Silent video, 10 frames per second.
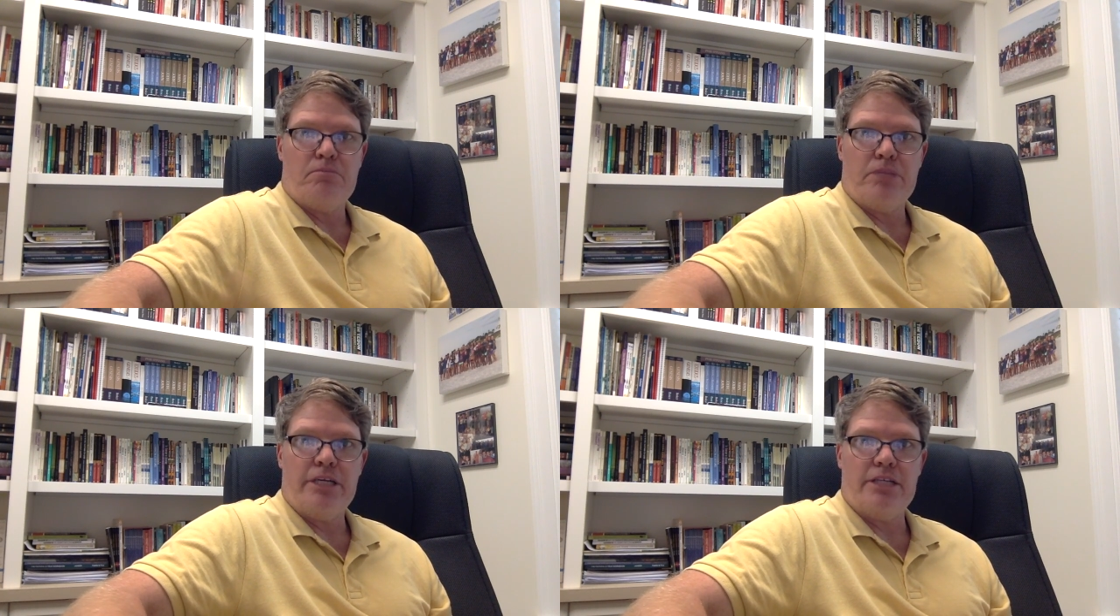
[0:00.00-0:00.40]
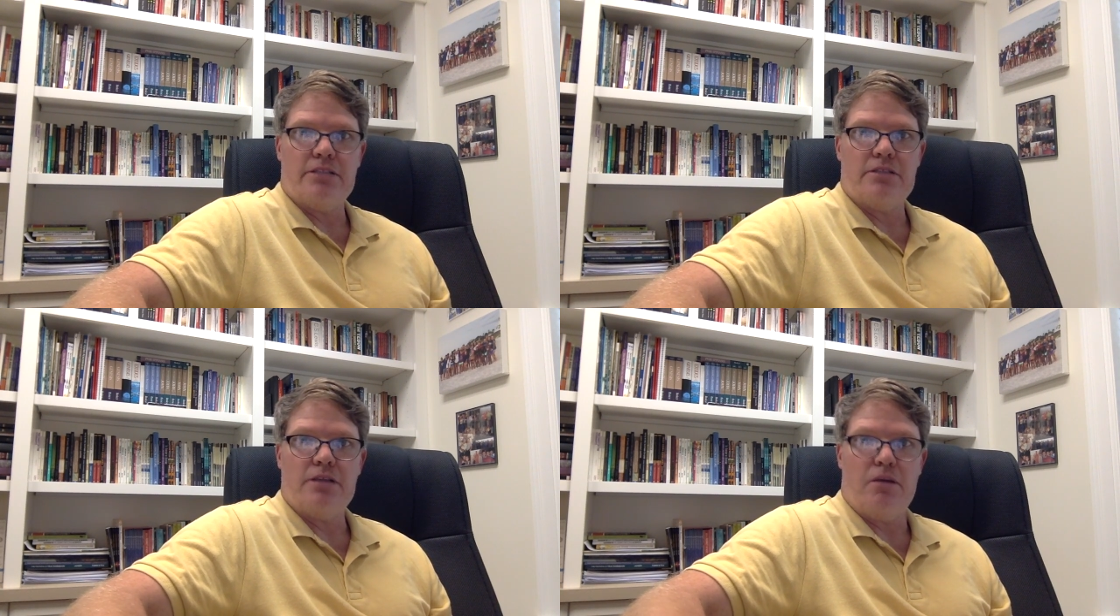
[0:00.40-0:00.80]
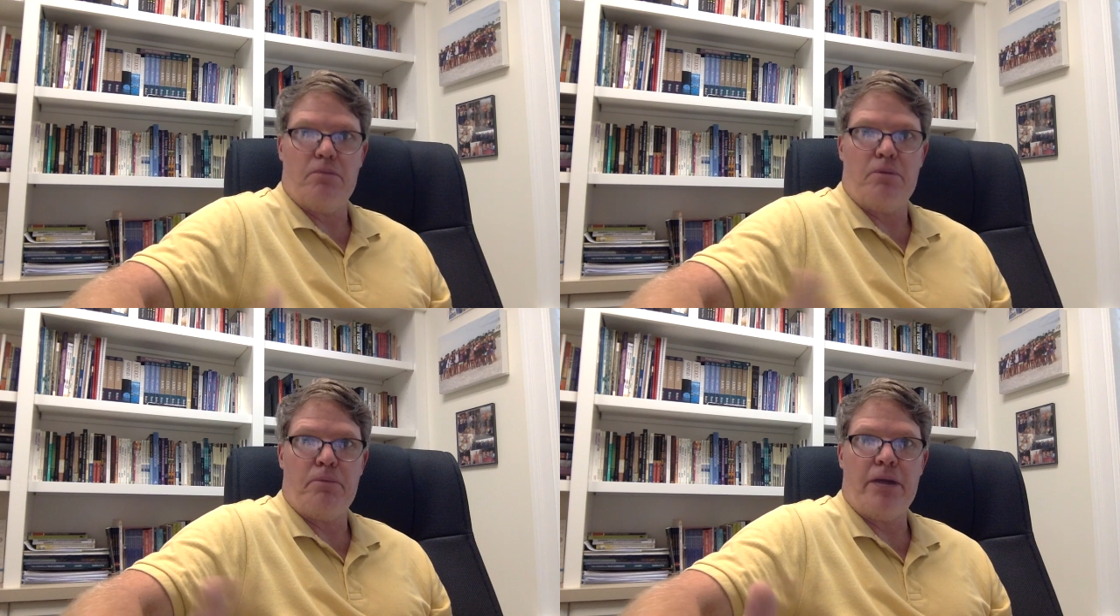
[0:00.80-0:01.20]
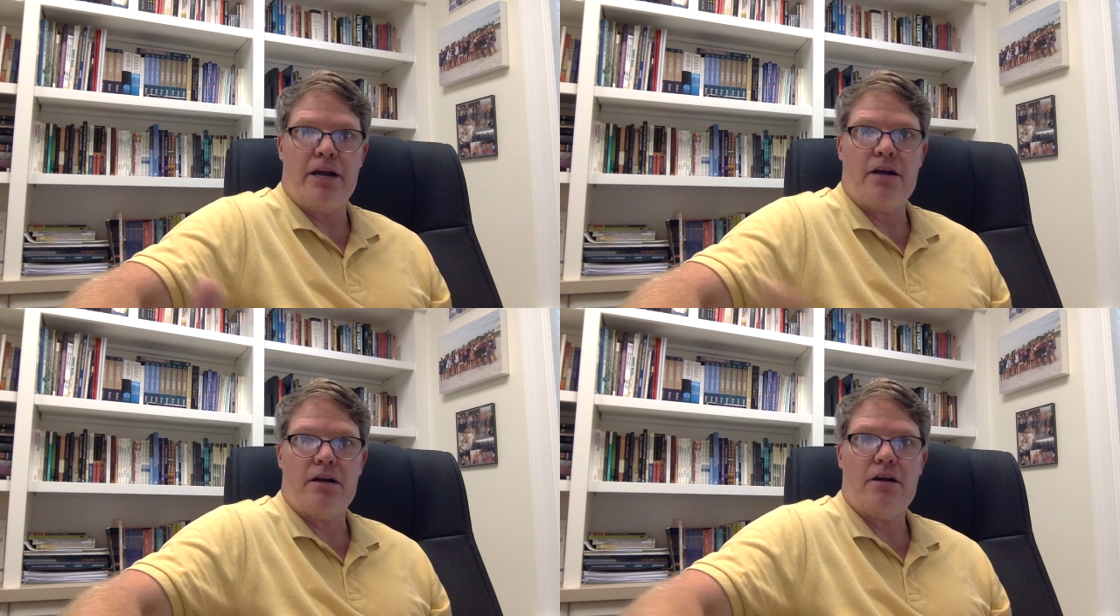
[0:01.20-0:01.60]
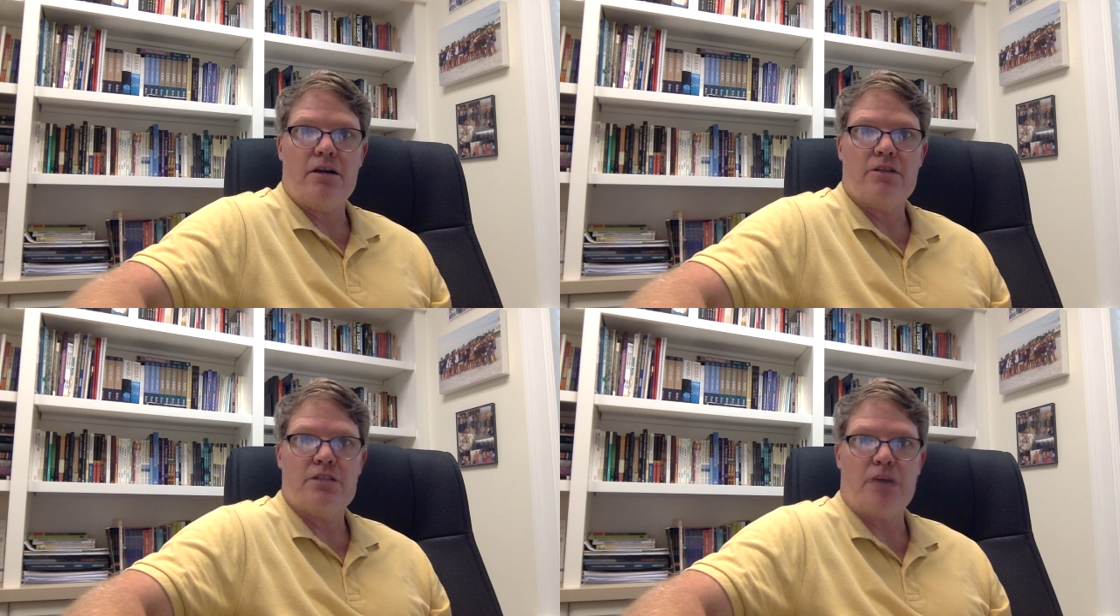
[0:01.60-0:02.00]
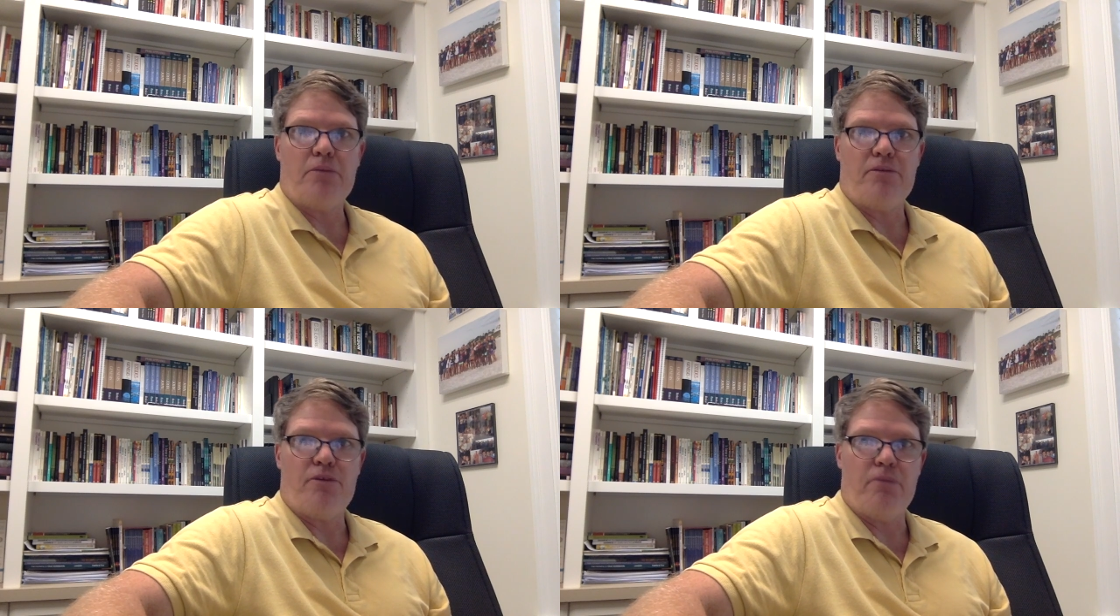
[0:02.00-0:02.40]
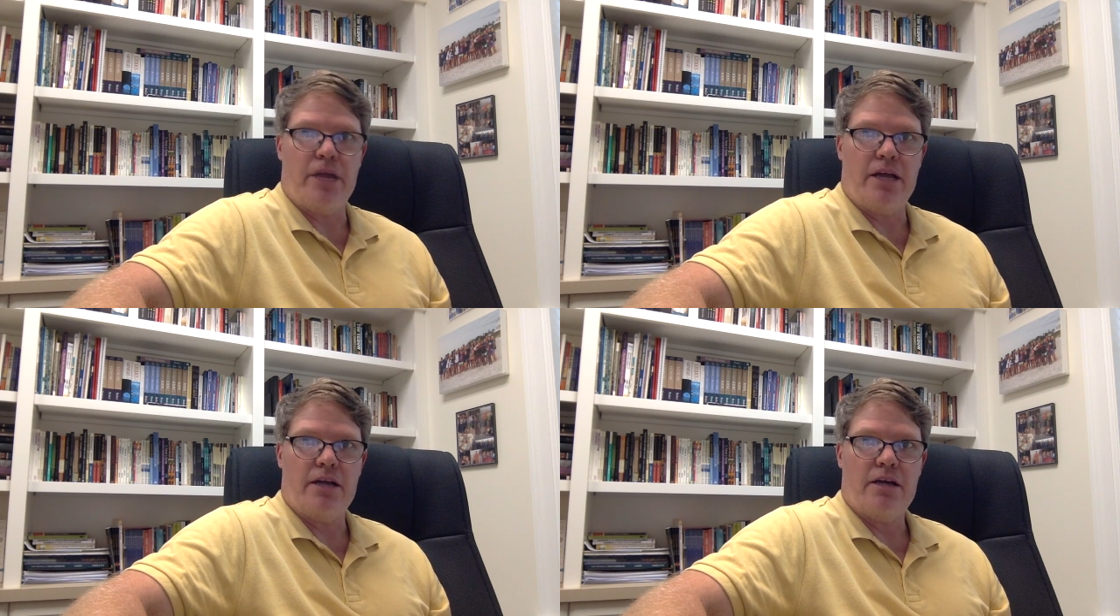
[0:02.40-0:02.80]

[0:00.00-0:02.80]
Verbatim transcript: Please yeah, prepare supper for me,